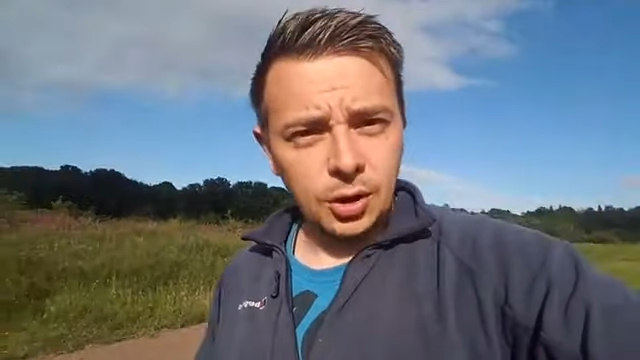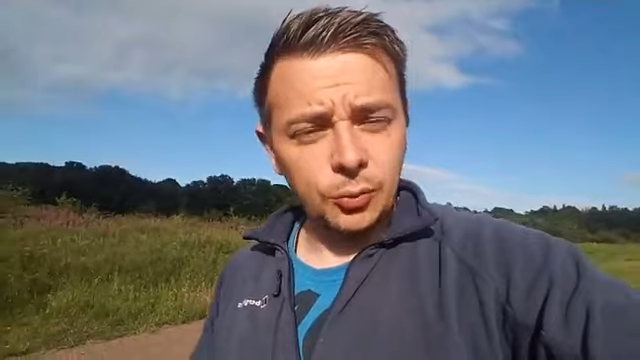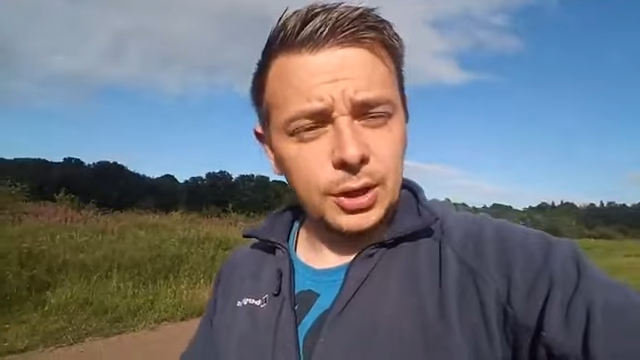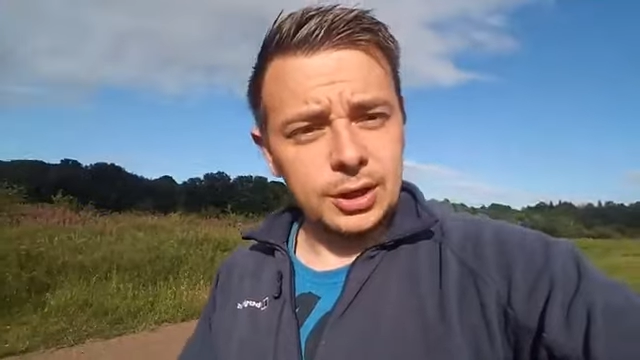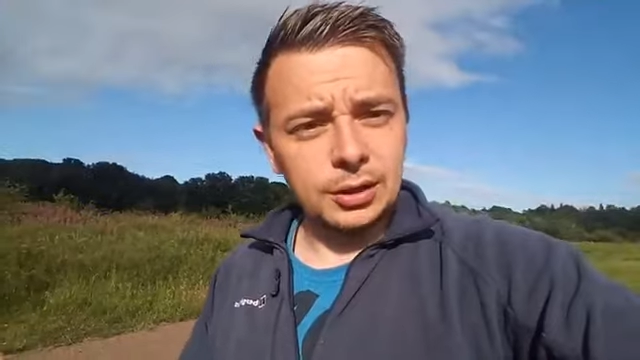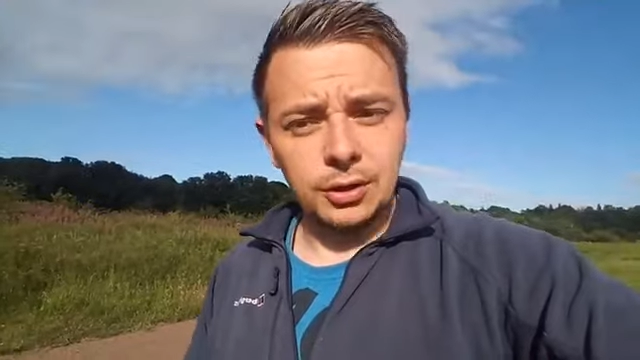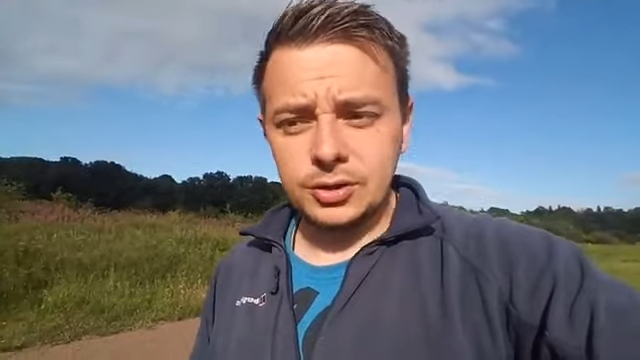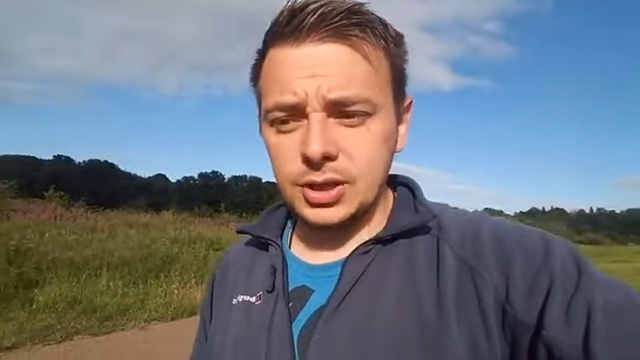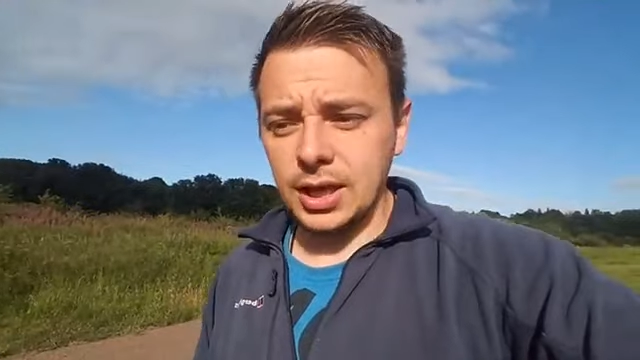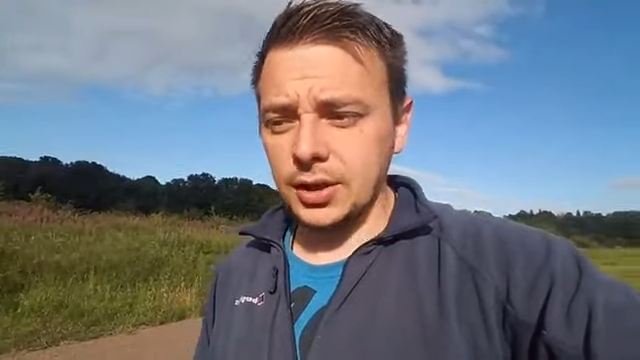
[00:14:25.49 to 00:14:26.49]
all really close
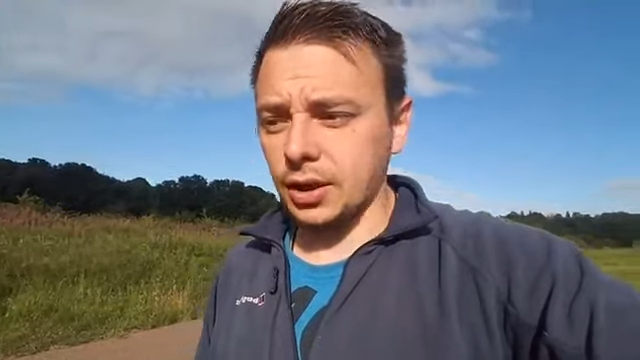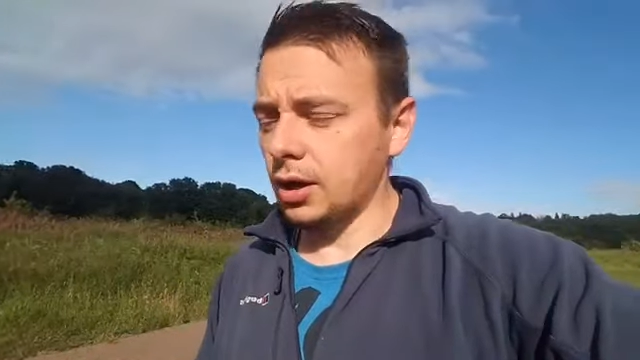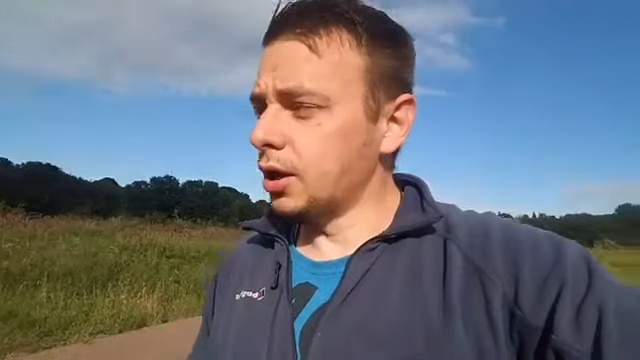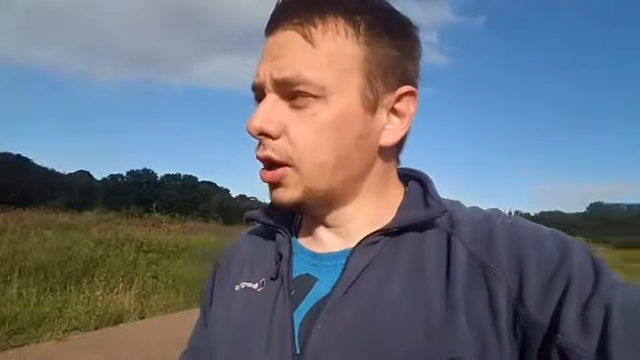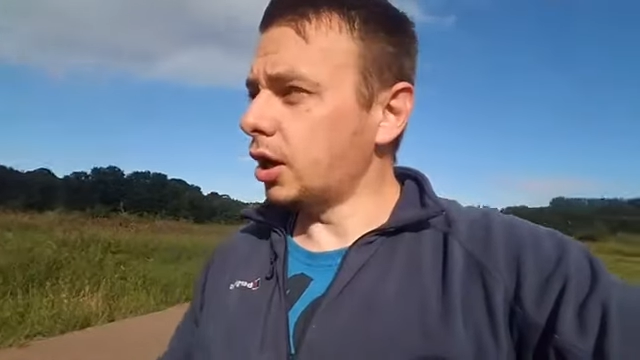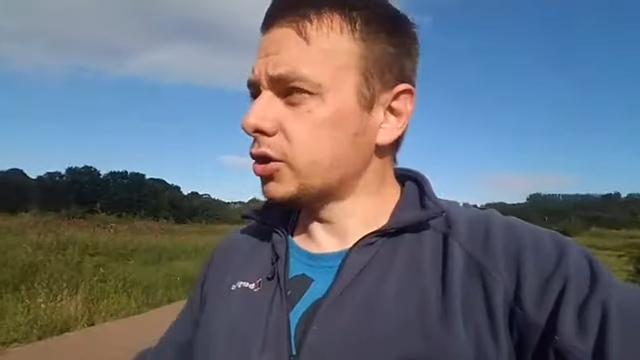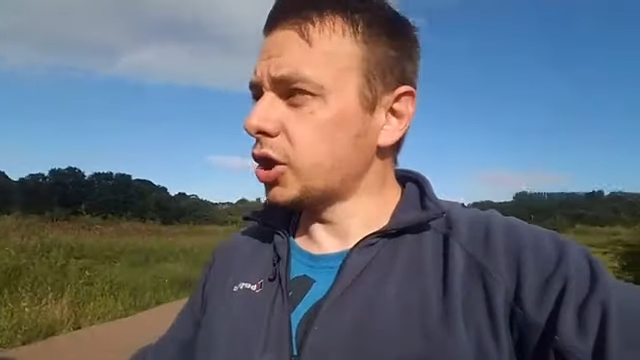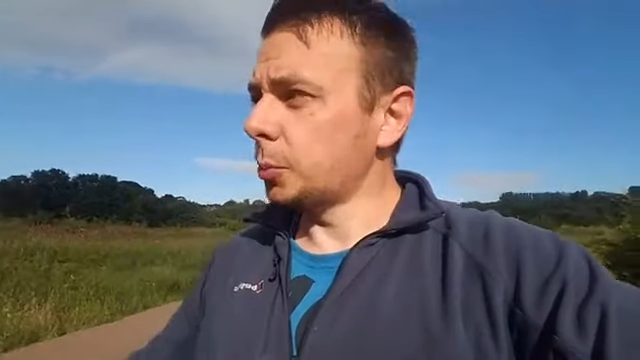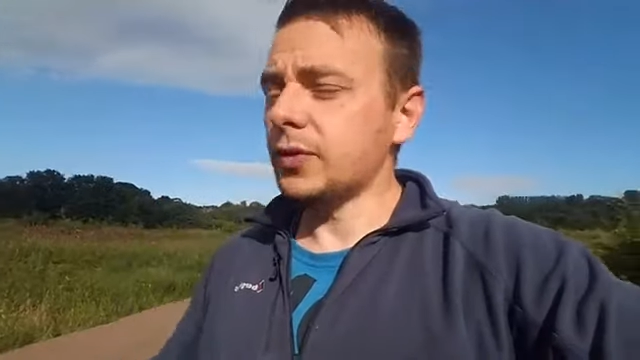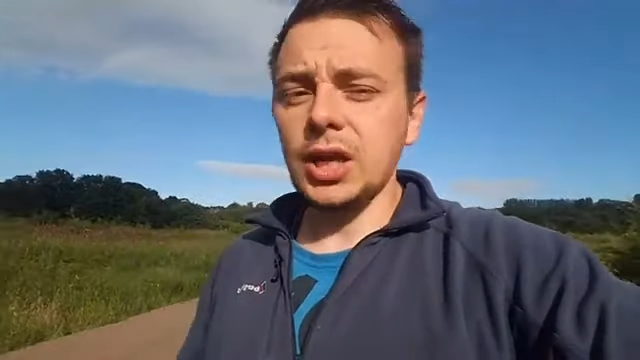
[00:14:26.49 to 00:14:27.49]
together on
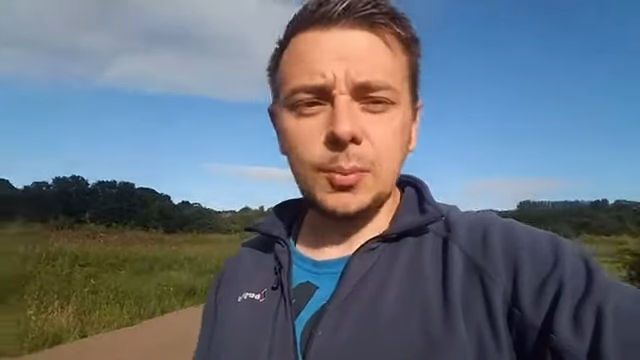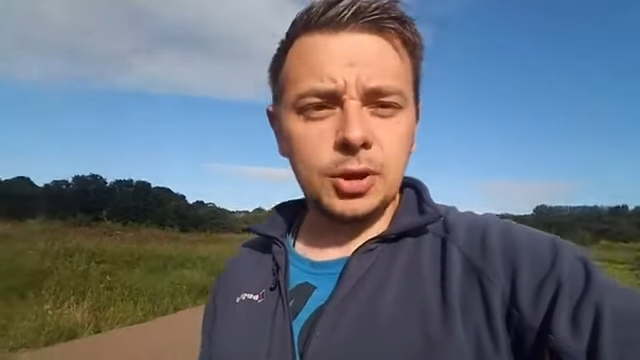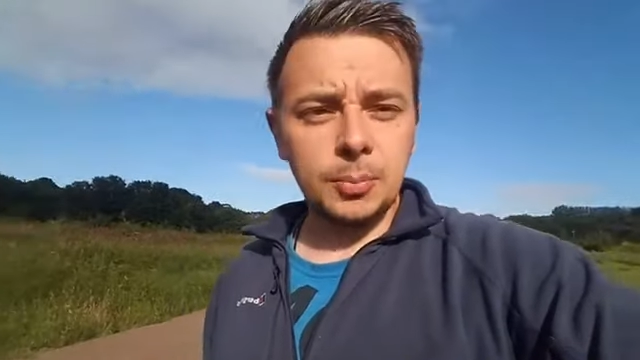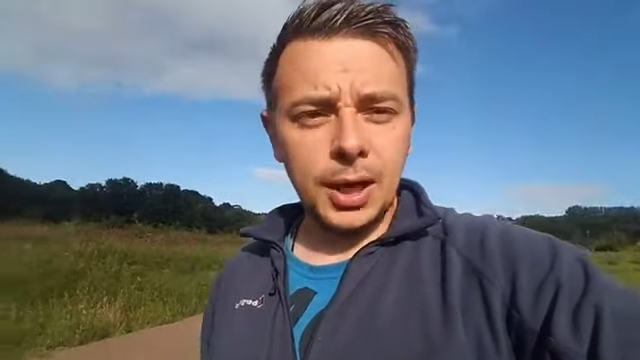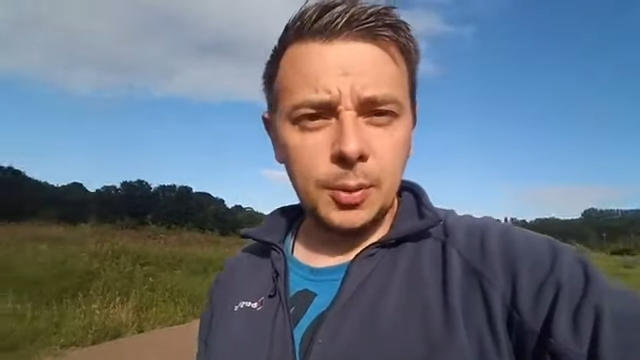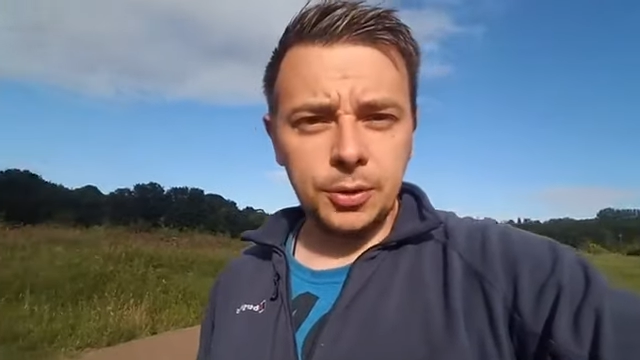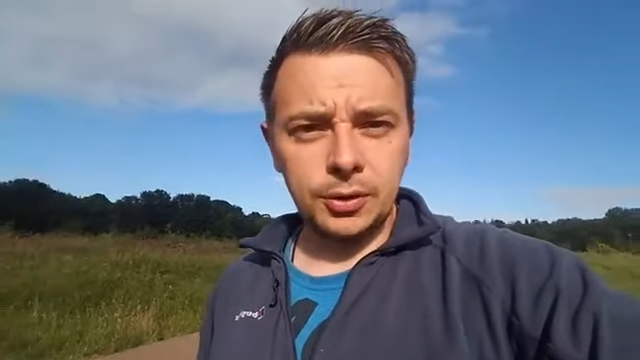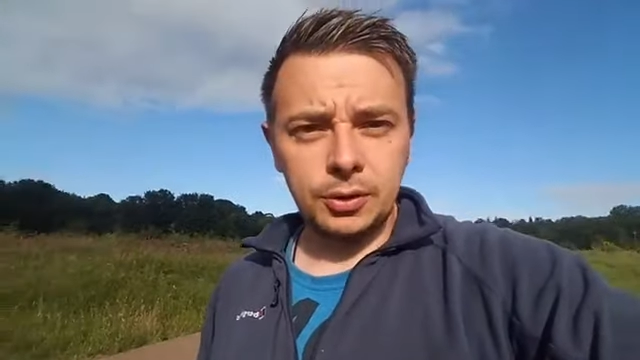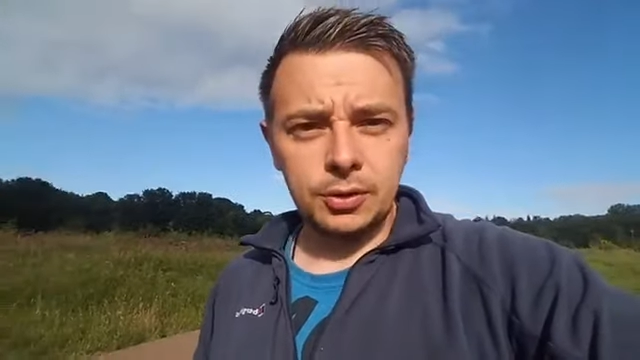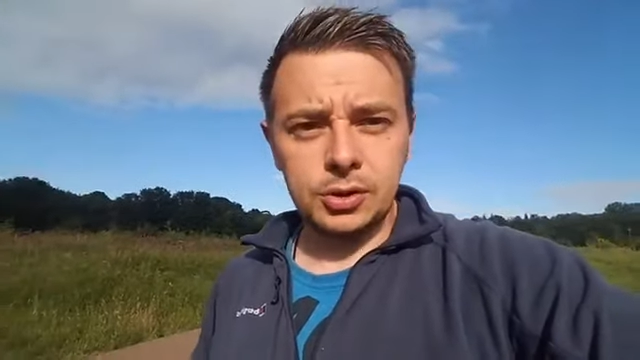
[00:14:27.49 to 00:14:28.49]
top of the chemical
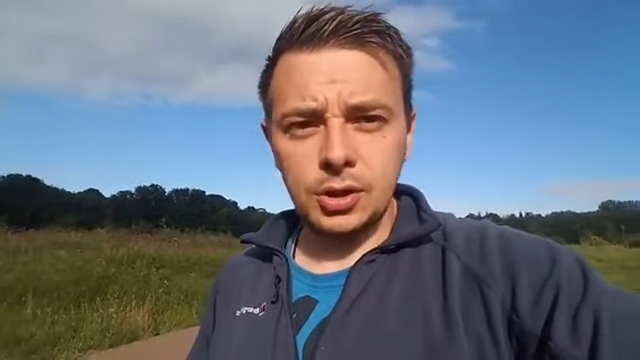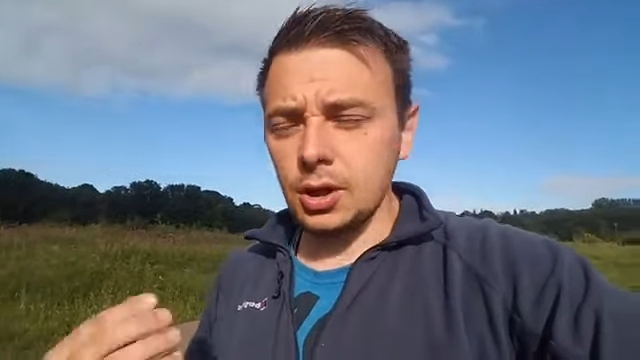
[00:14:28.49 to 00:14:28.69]
byproducts.